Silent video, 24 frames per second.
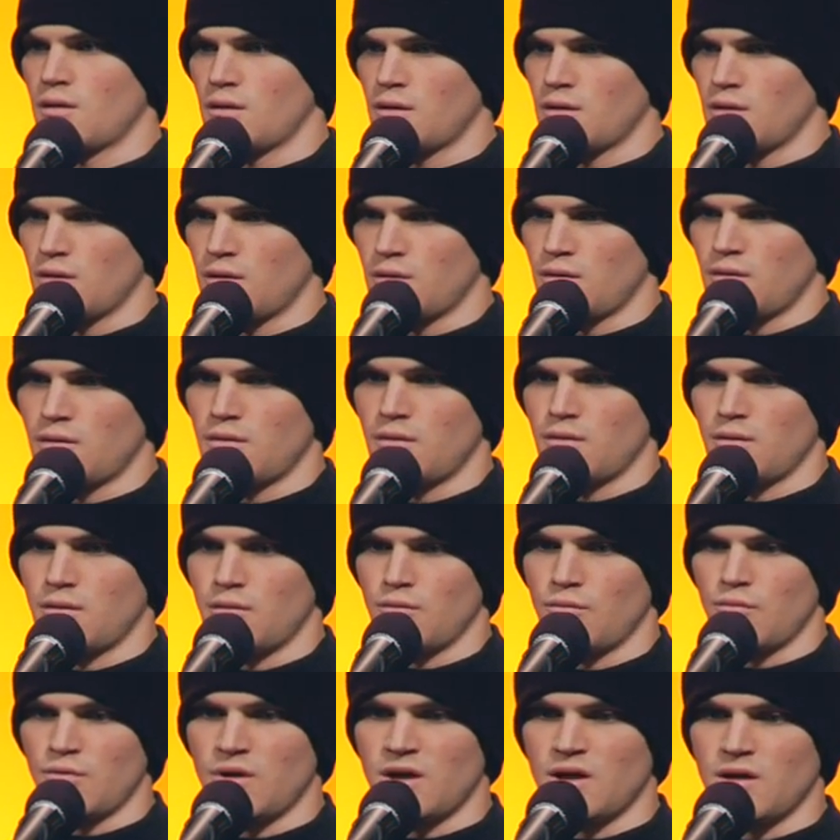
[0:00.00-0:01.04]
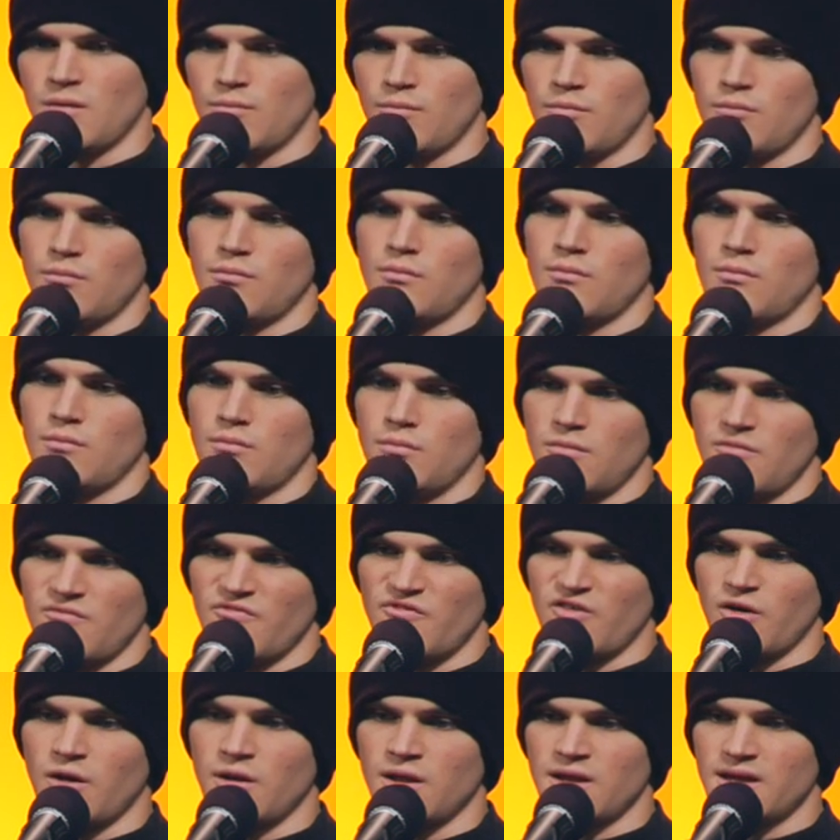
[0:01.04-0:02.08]
uh, when I'm
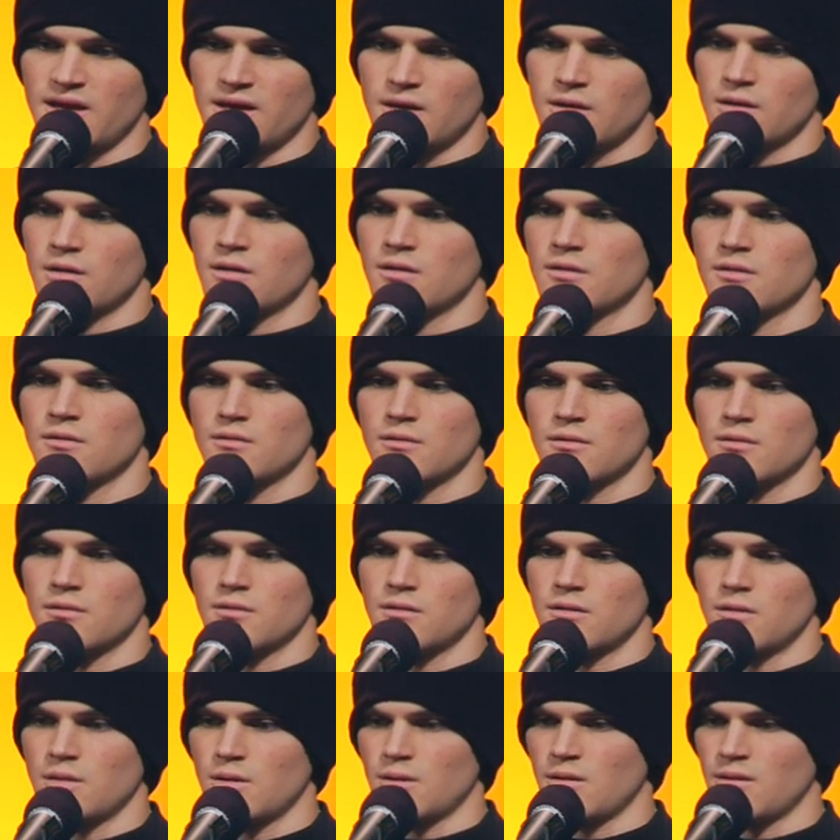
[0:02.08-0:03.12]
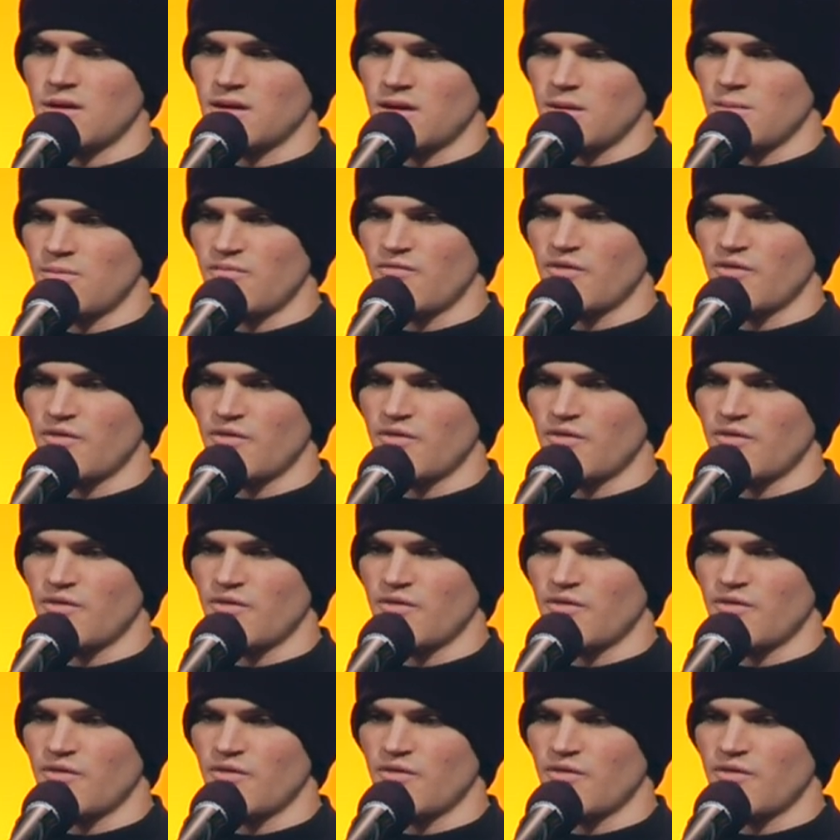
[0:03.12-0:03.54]
falling and I keep